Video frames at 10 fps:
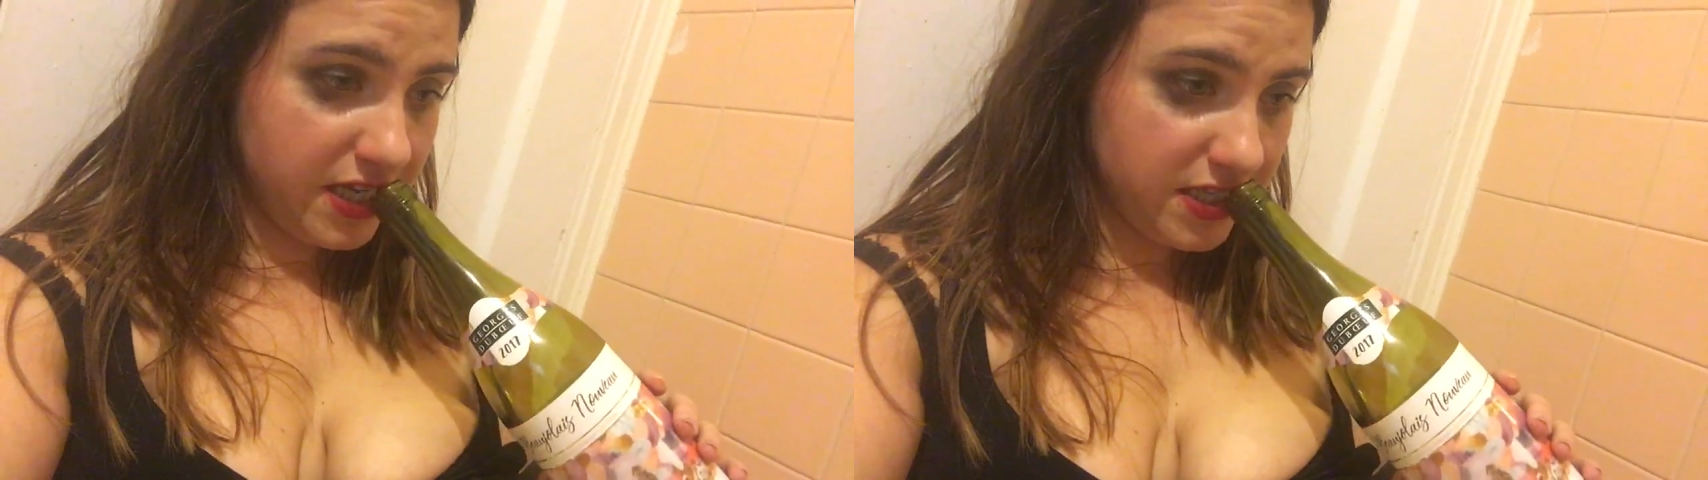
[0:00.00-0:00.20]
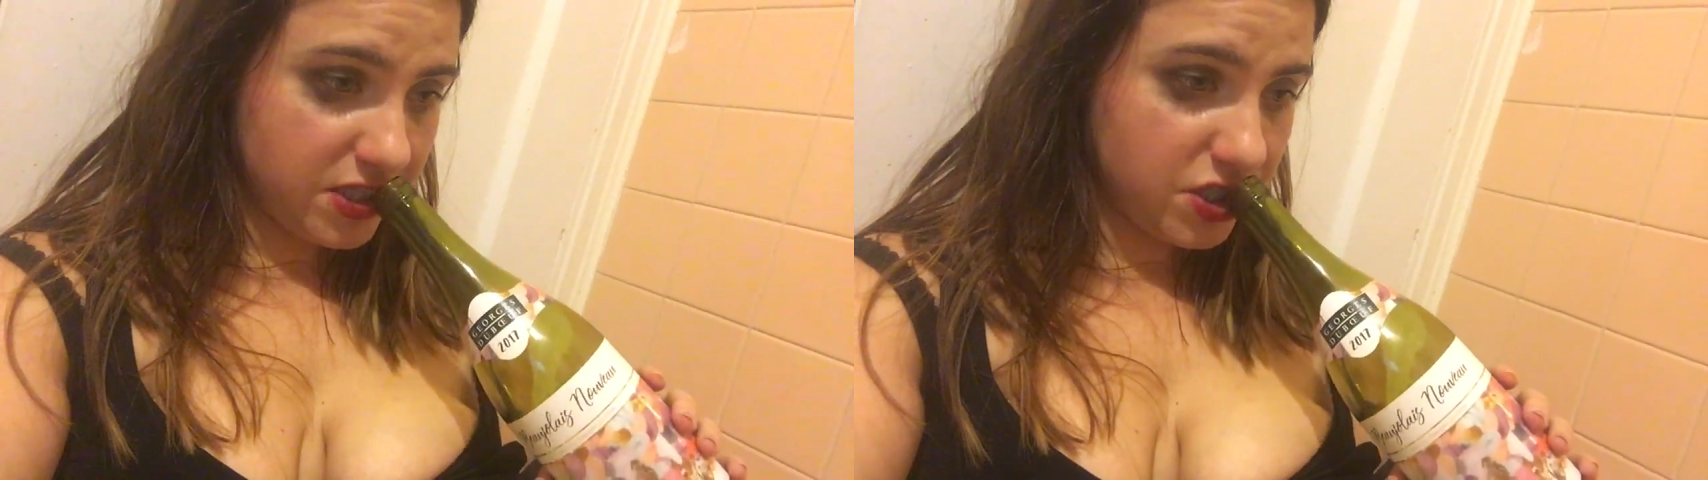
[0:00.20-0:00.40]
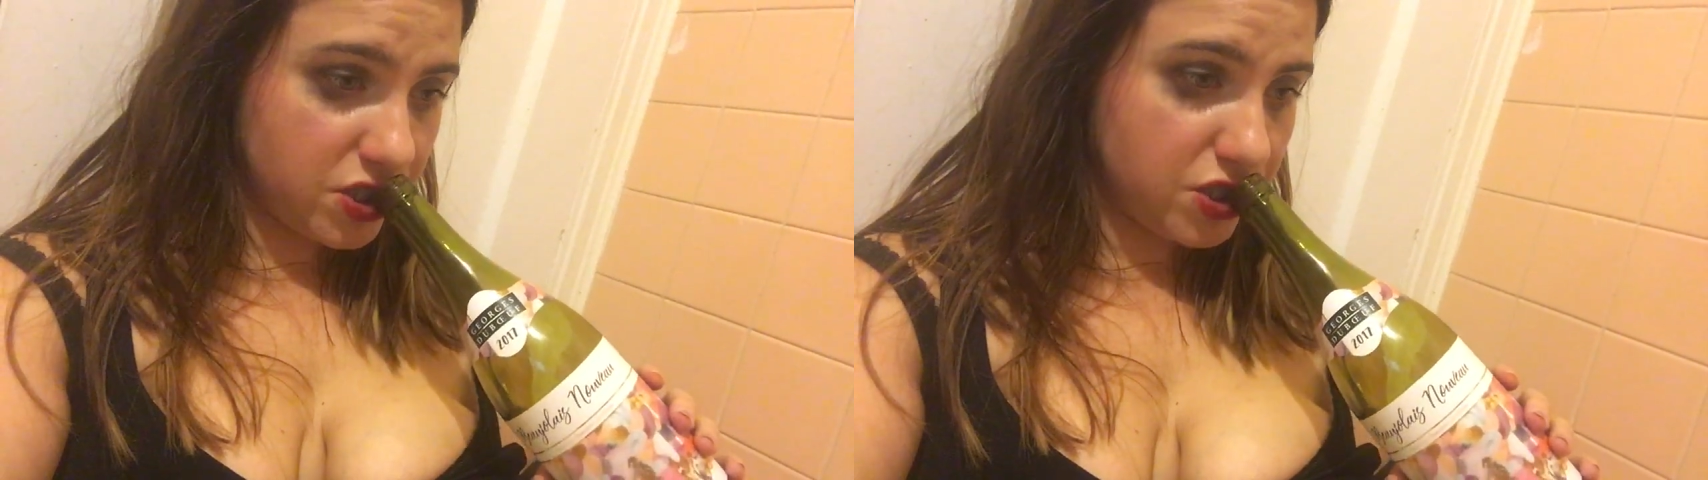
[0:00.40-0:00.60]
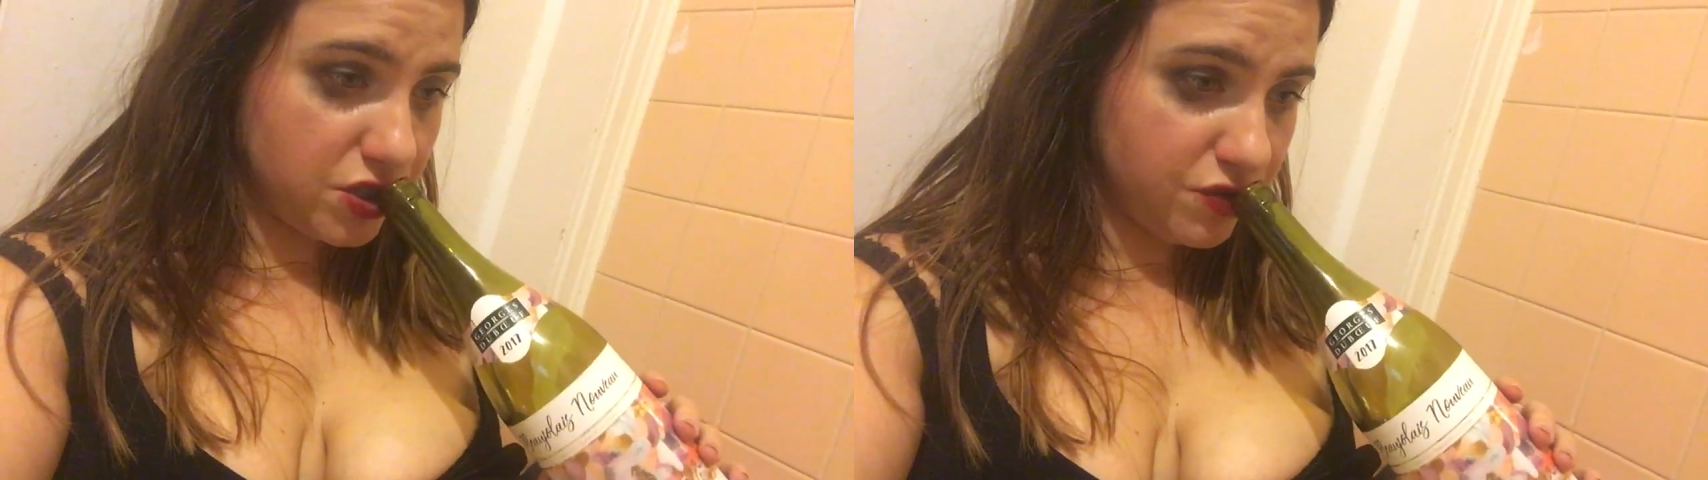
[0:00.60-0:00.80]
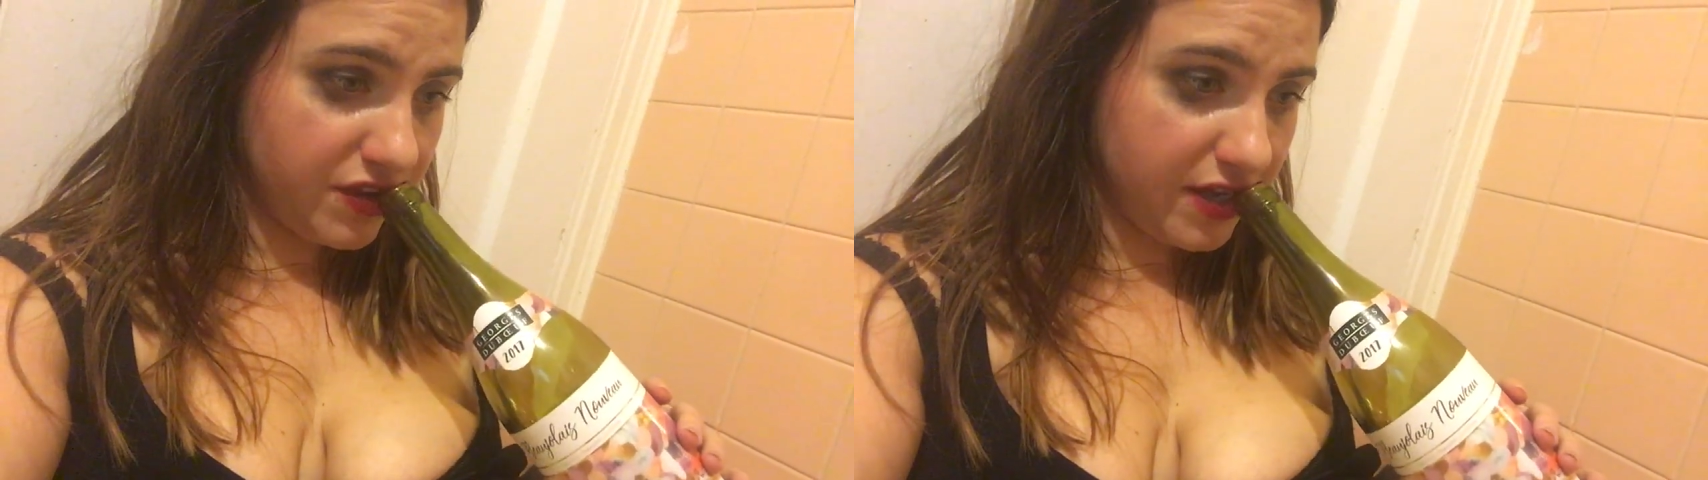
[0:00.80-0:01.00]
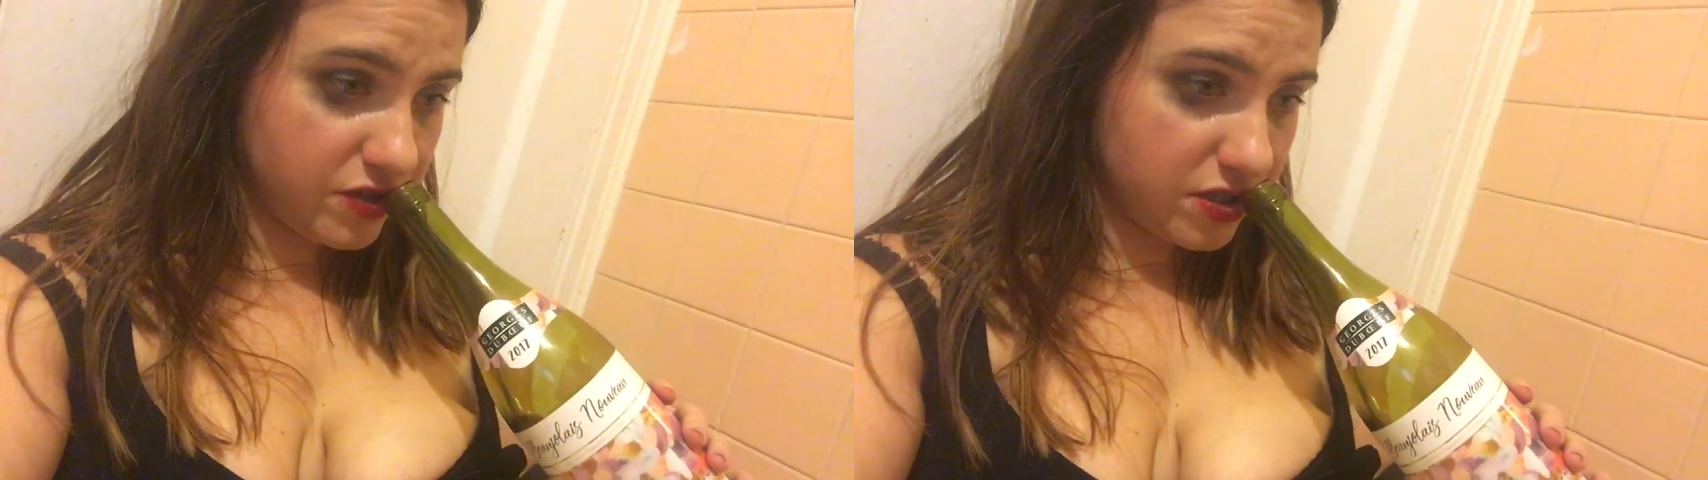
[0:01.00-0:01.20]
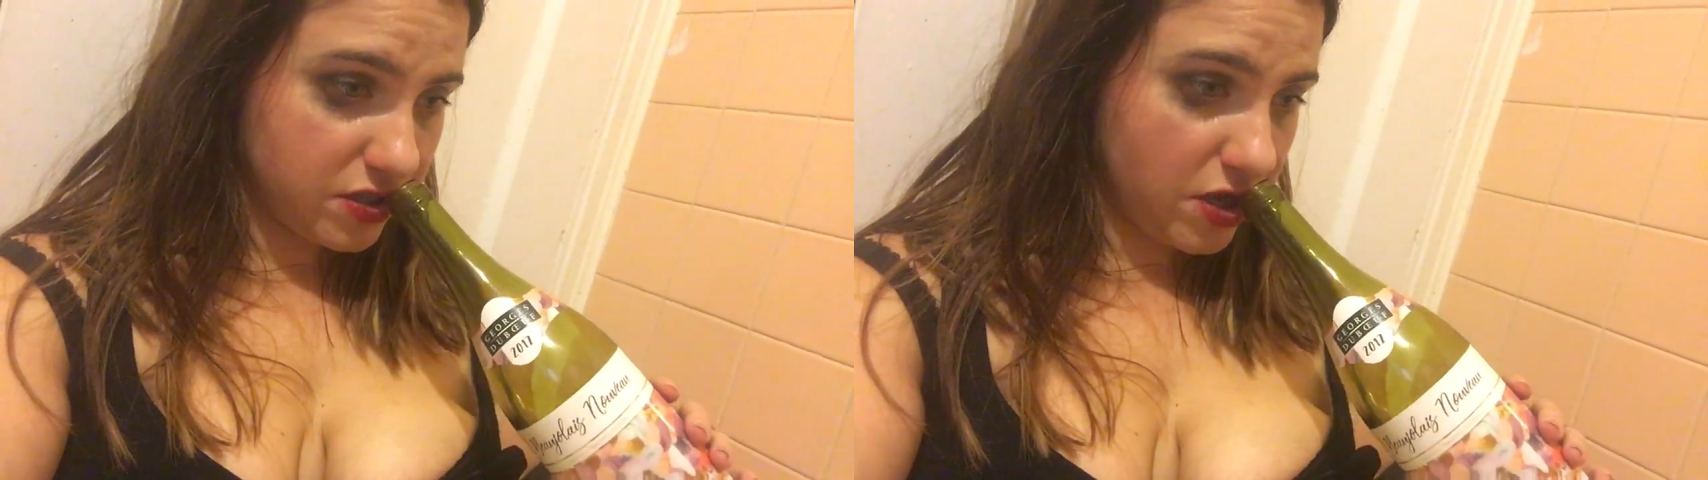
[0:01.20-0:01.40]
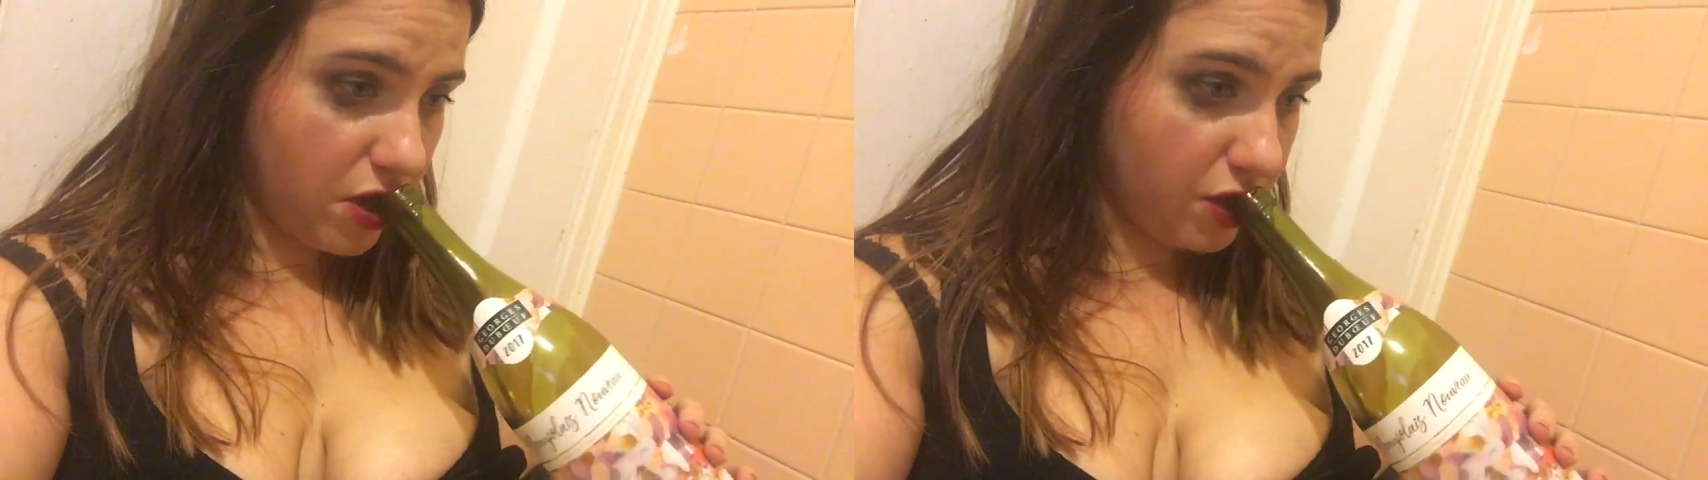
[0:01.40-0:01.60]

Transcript: is $2,000.